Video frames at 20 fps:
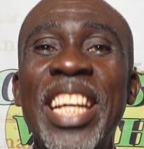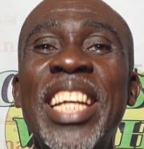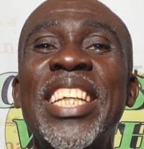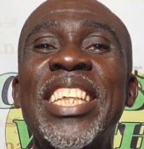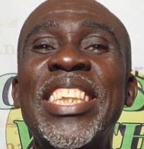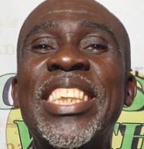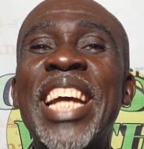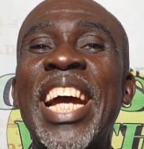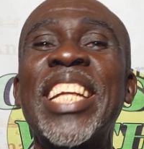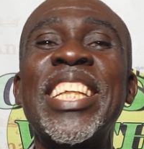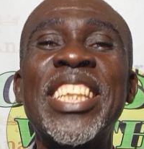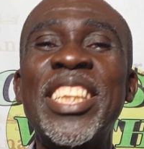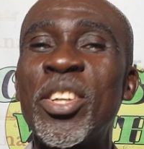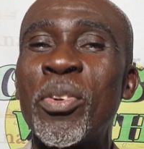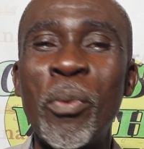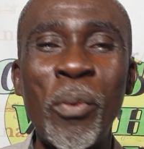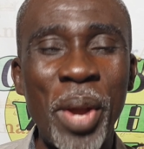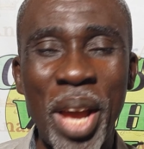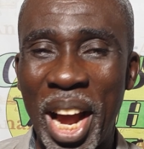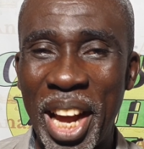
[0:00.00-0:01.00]
then
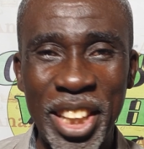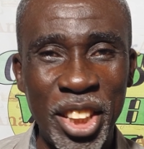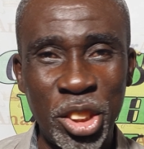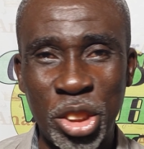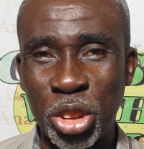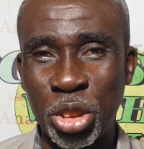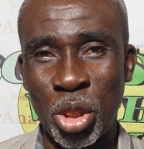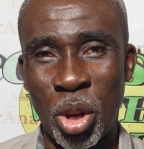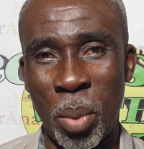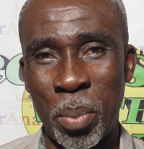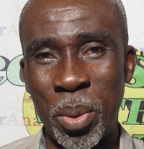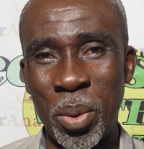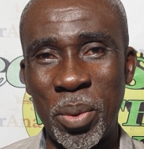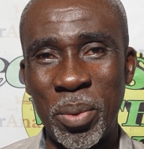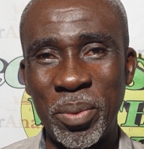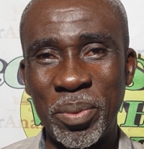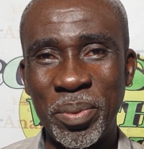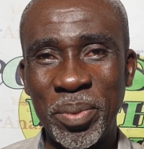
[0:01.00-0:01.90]
we are in trouble.